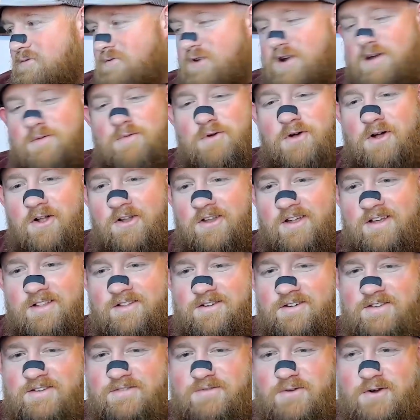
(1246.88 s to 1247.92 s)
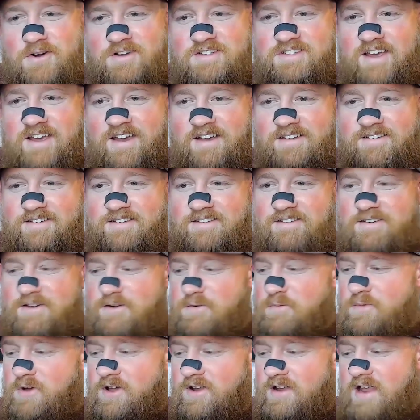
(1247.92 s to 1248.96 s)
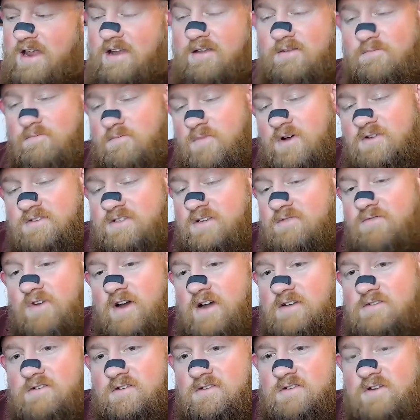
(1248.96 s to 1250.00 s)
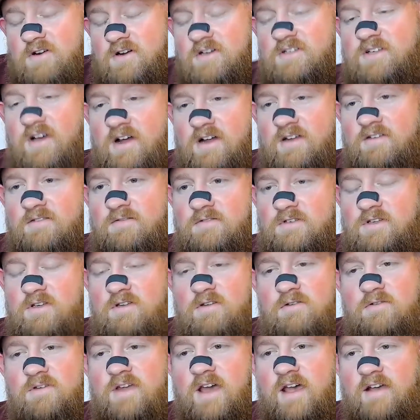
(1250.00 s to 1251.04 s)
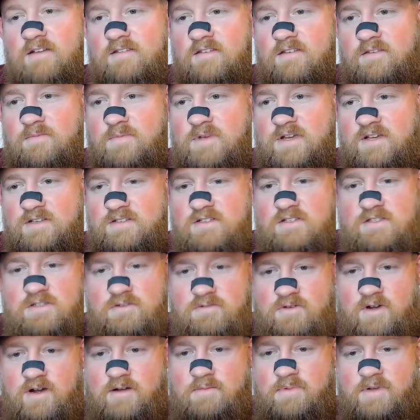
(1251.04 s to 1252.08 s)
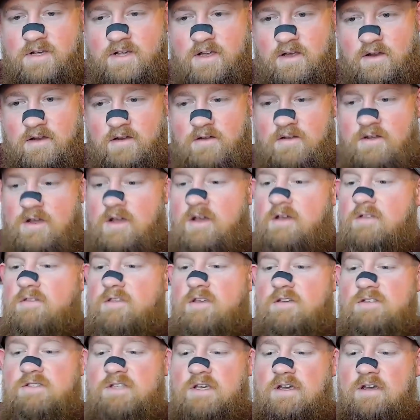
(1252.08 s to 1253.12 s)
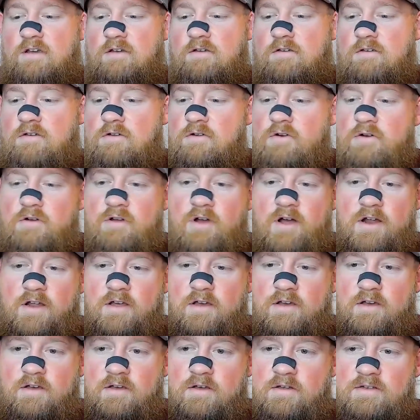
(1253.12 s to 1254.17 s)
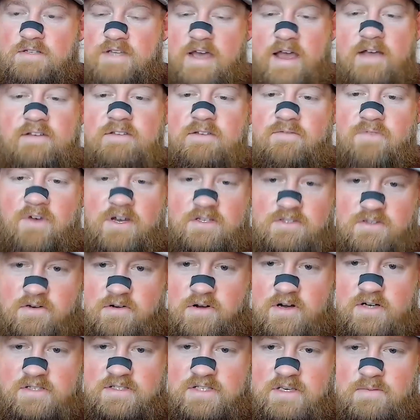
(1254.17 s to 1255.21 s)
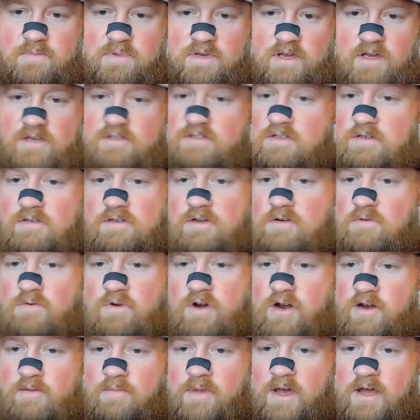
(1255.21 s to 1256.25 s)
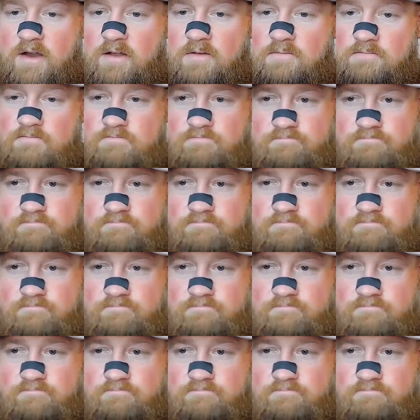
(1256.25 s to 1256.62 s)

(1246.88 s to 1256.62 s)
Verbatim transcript: ramble all day long as far as taxes go, but and most advisors aren't taught to do taxes because it's too complicated. They'll say you're not a tax advisor, you're not a CPA, so don't worry about it.